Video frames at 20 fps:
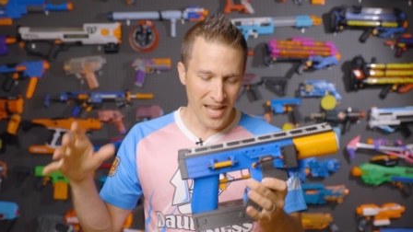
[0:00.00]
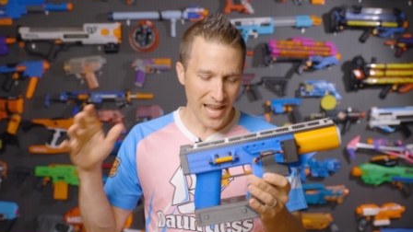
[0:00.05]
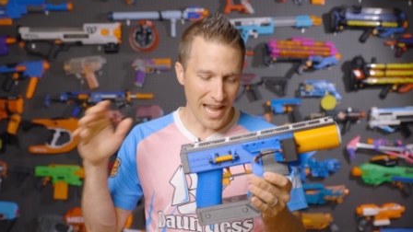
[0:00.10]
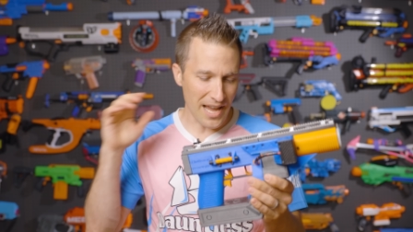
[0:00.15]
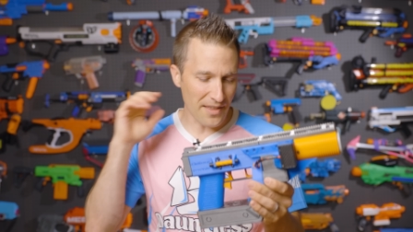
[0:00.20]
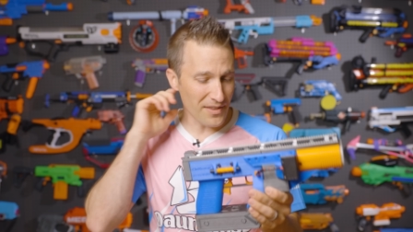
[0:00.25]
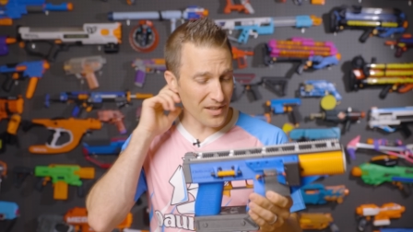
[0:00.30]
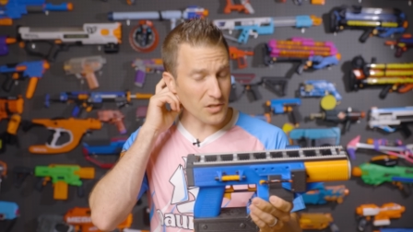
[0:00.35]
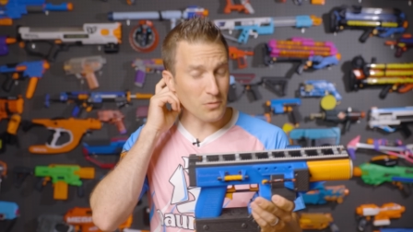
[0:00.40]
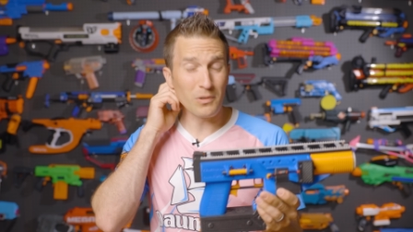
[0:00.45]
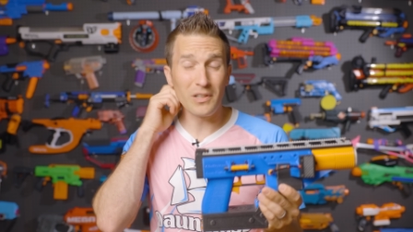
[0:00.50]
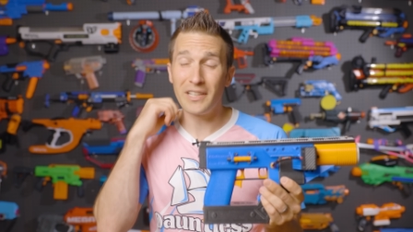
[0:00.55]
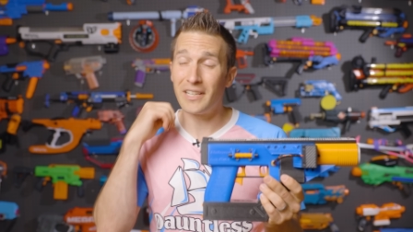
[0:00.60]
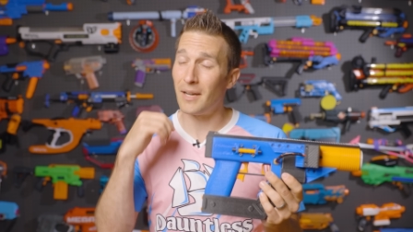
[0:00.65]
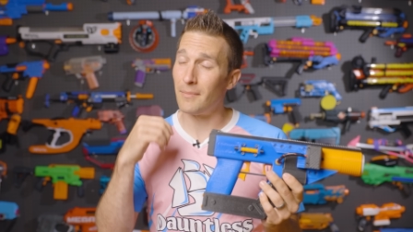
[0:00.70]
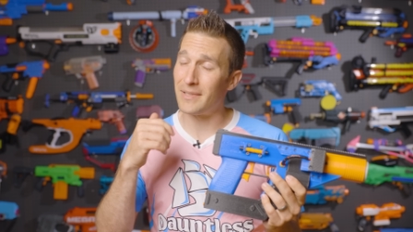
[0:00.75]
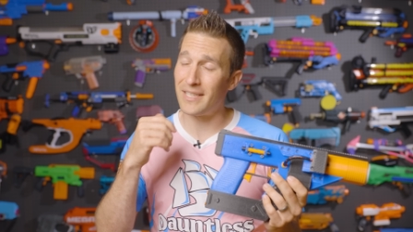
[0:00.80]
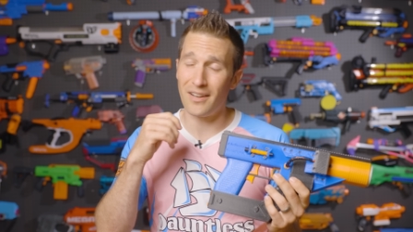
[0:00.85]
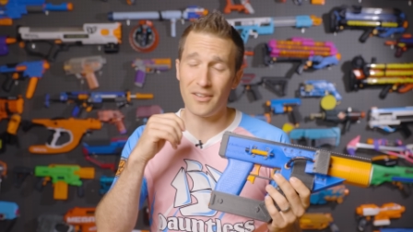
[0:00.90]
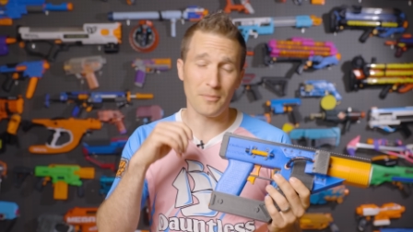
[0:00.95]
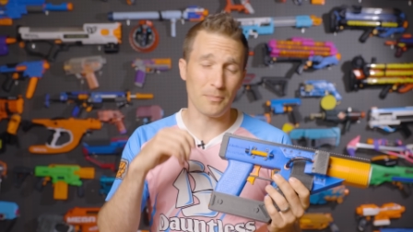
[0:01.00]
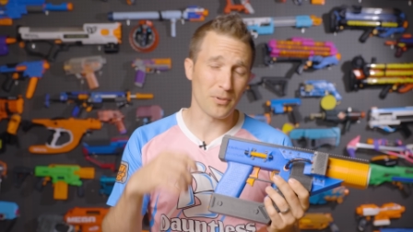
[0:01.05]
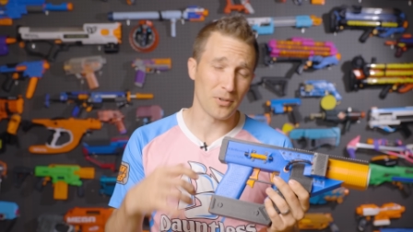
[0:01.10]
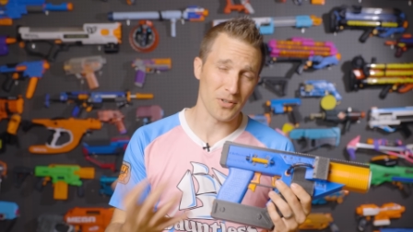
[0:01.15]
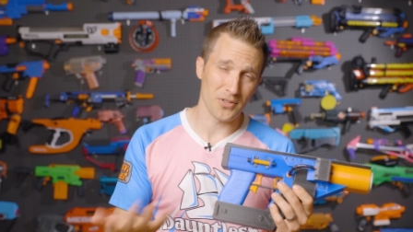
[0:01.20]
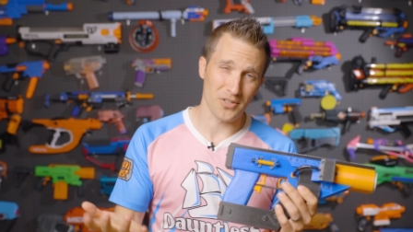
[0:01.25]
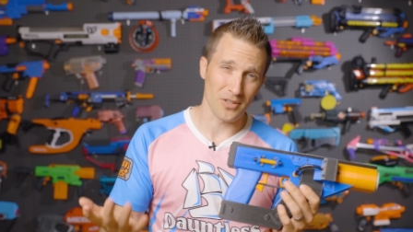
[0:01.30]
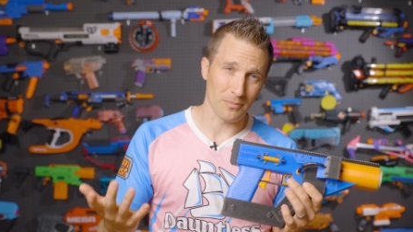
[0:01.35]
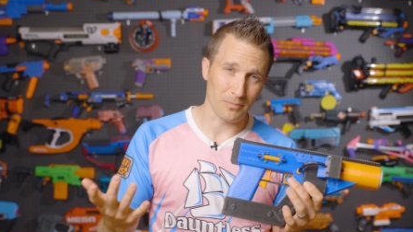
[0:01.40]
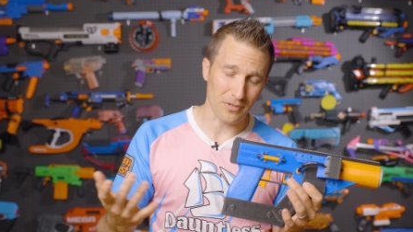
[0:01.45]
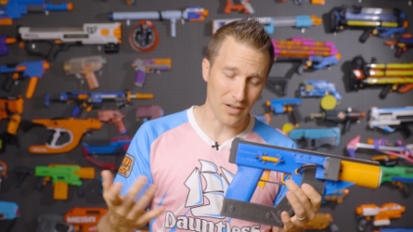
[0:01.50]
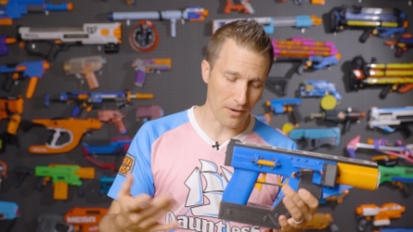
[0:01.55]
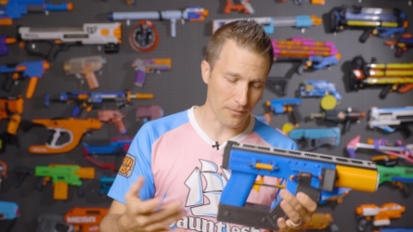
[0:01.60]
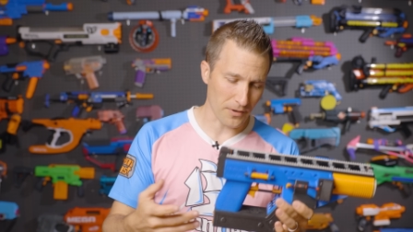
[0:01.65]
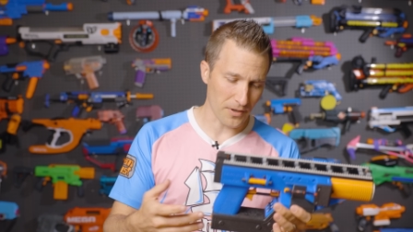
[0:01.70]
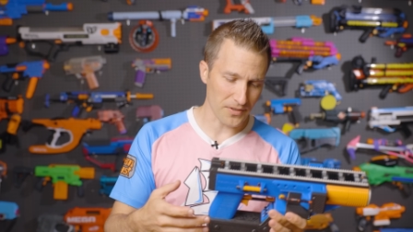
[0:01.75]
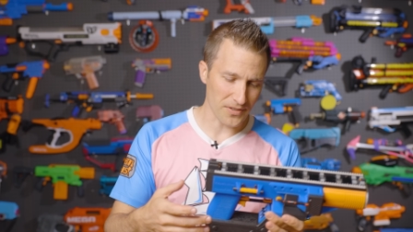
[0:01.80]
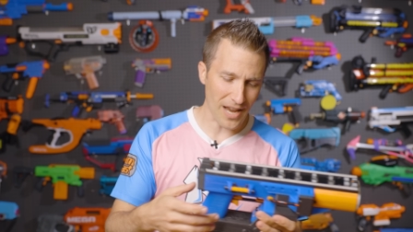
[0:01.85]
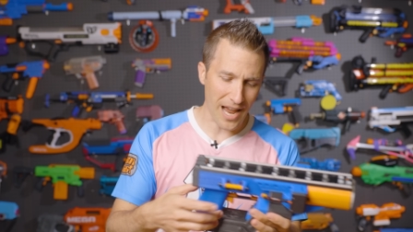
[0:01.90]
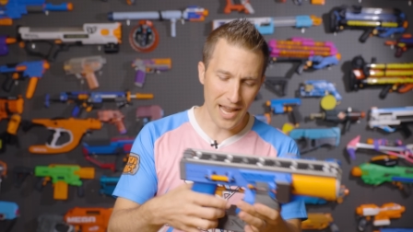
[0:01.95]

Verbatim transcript: and this really comes down to personal preference.